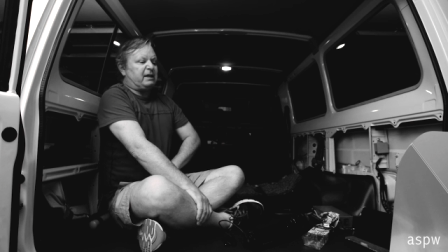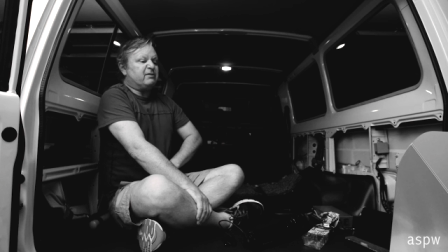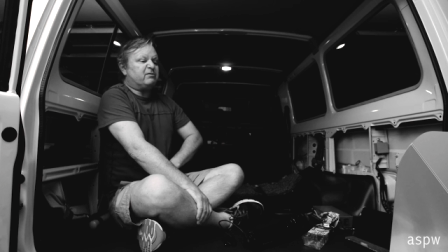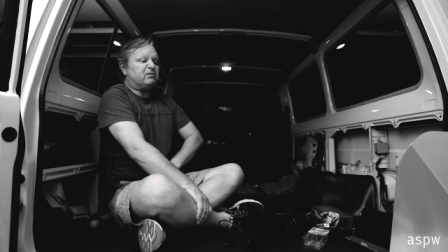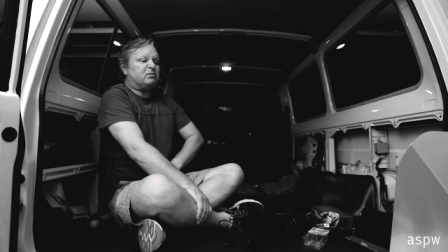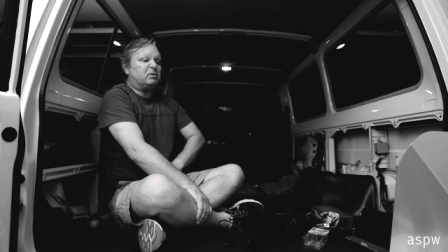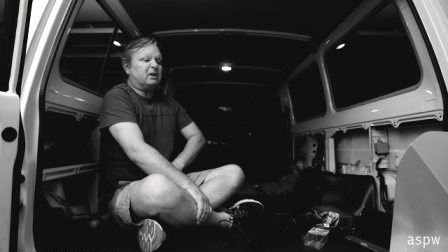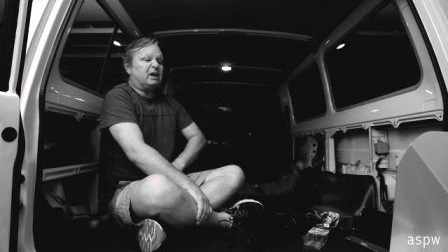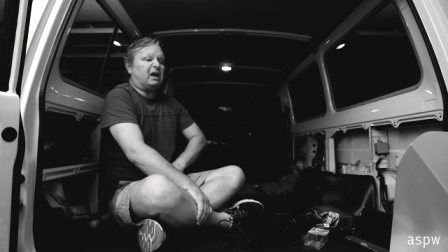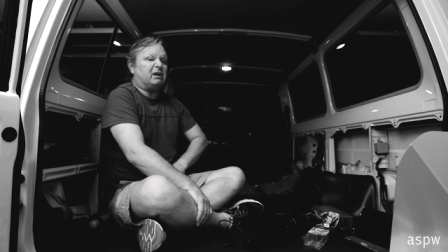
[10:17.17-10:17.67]

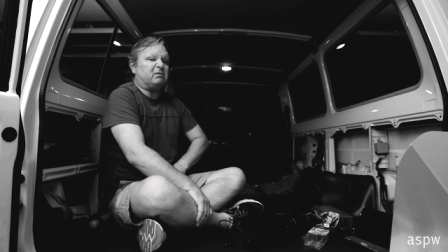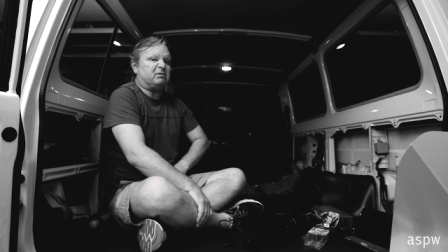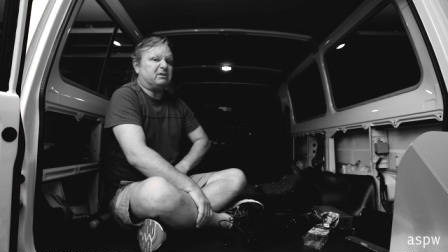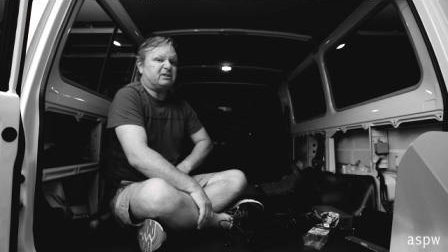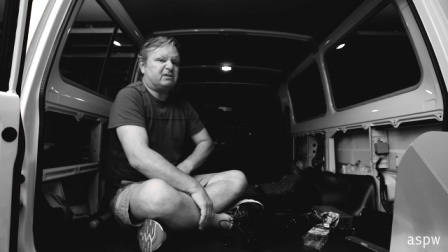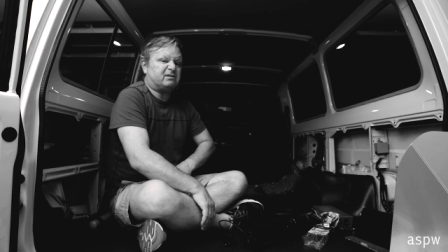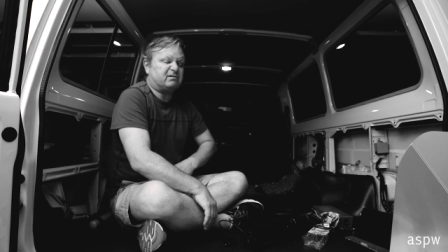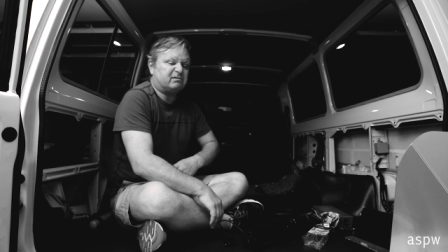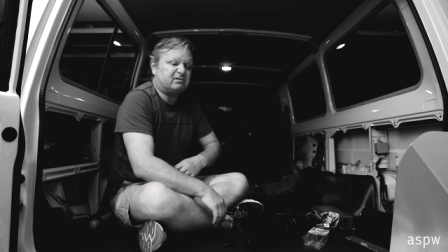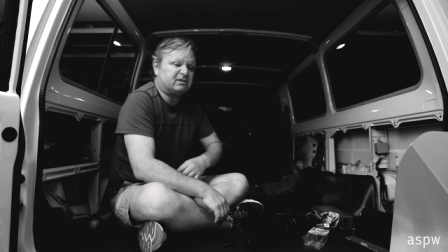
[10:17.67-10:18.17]
Even when I
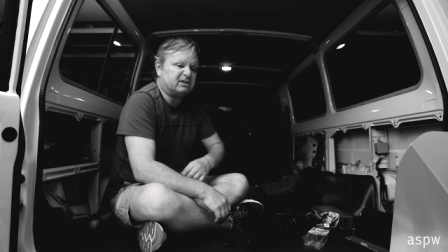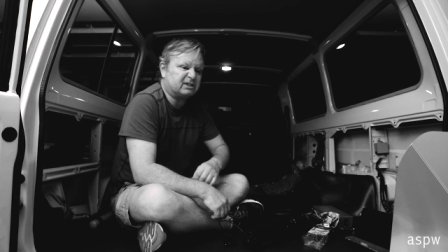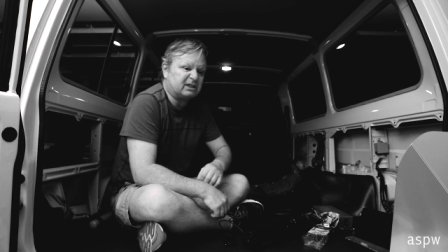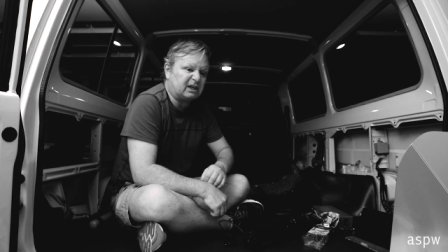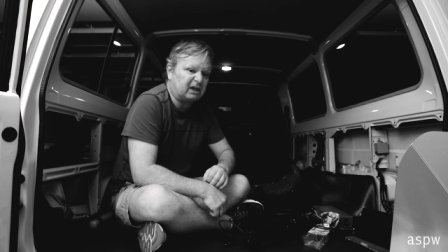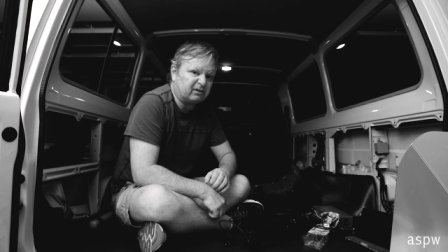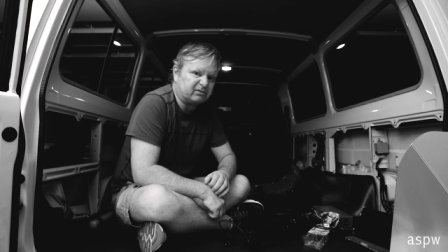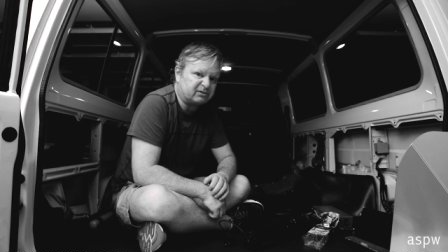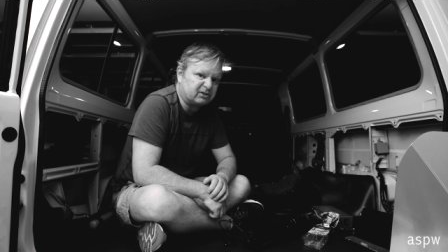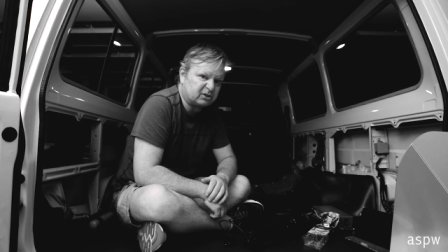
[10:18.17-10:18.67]
was just
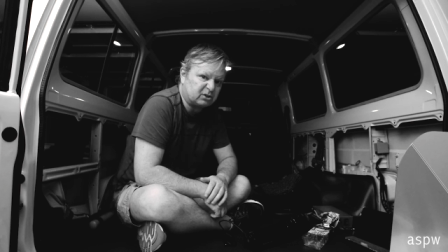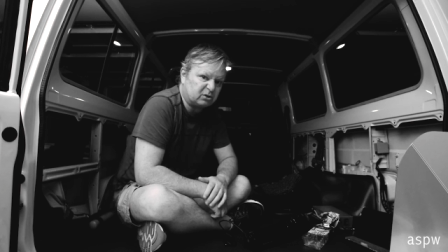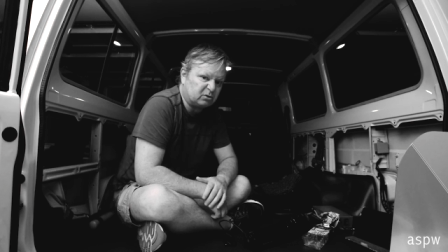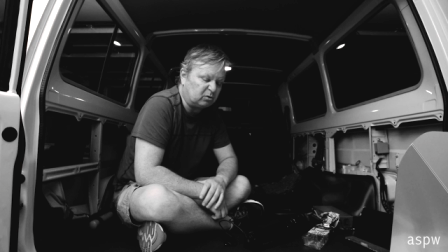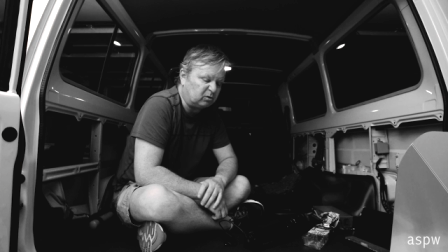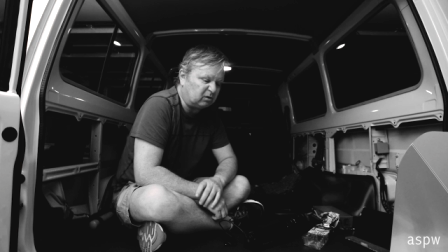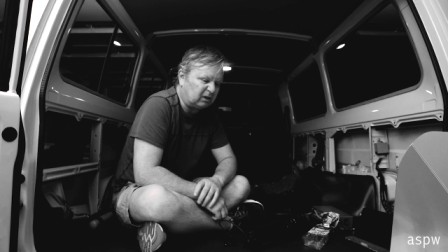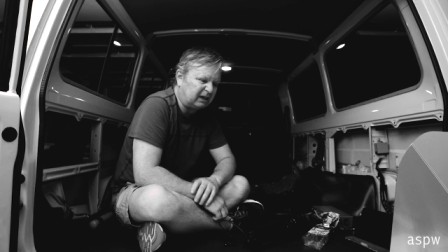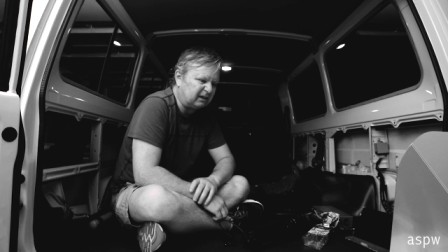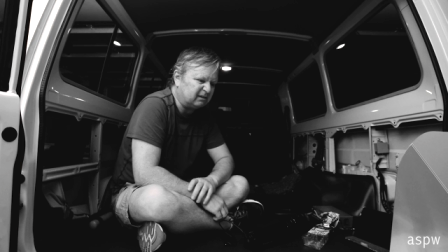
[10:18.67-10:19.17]
out of
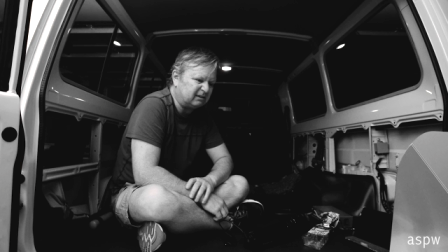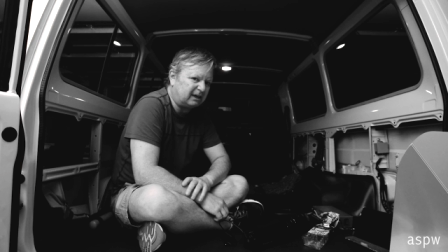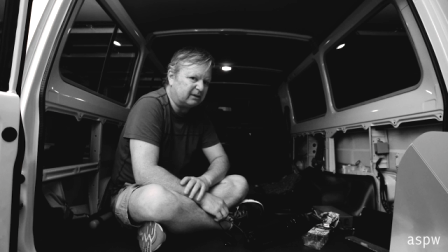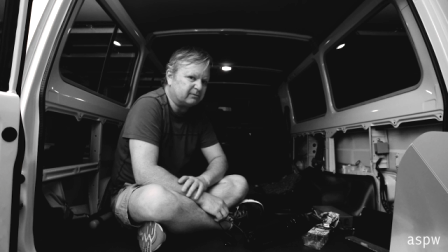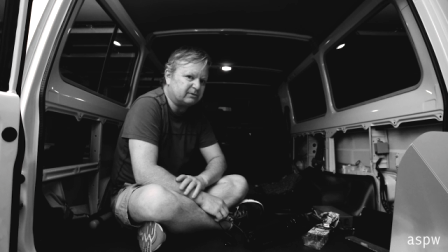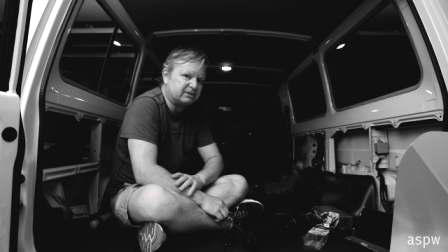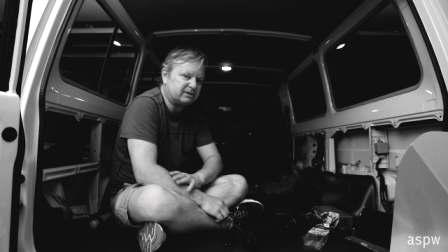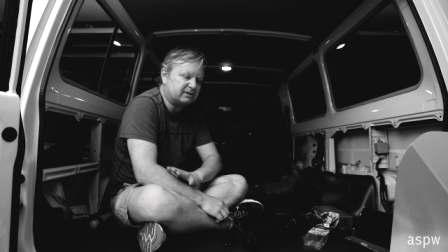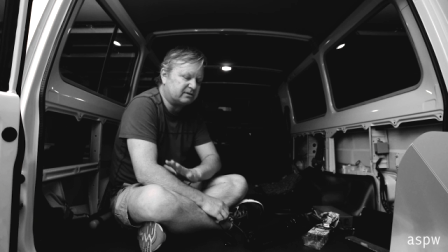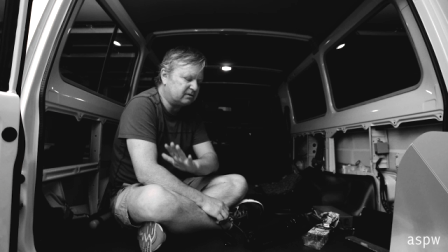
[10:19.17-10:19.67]
school, I,
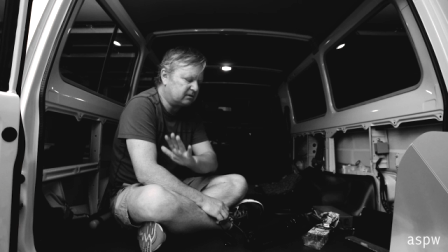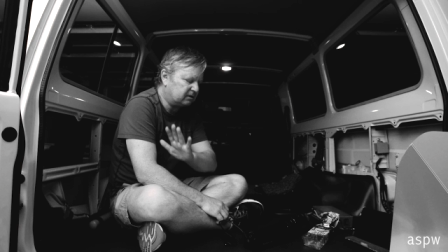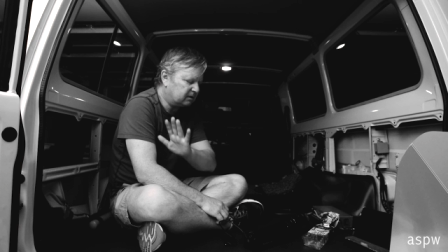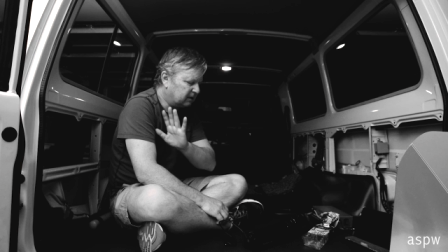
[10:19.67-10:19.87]
I just,